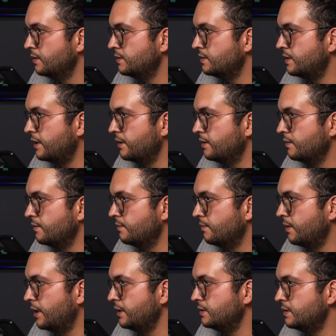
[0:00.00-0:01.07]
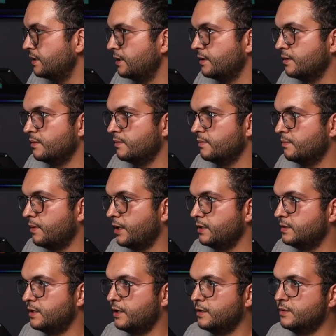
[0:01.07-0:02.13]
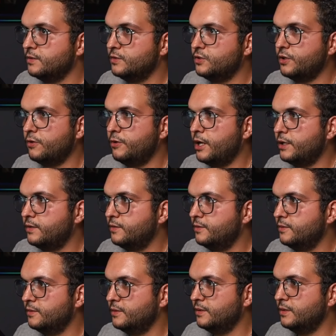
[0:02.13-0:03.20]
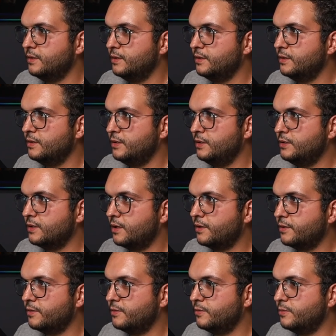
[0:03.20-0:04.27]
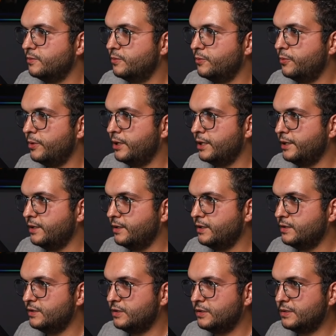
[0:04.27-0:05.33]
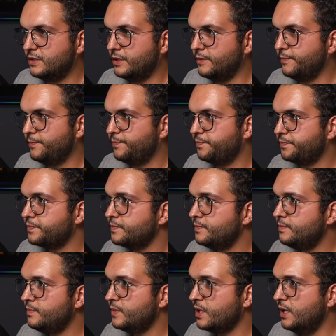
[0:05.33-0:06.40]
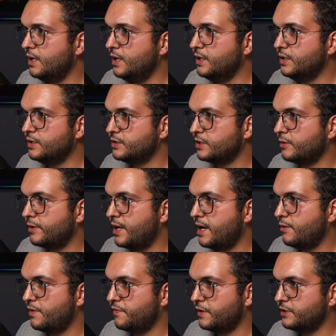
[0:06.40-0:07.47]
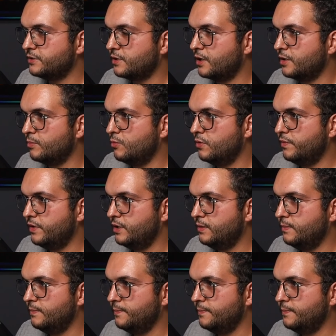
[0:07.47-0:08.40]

ten by ten by ten so that these are really easy to see. So now if I start moving,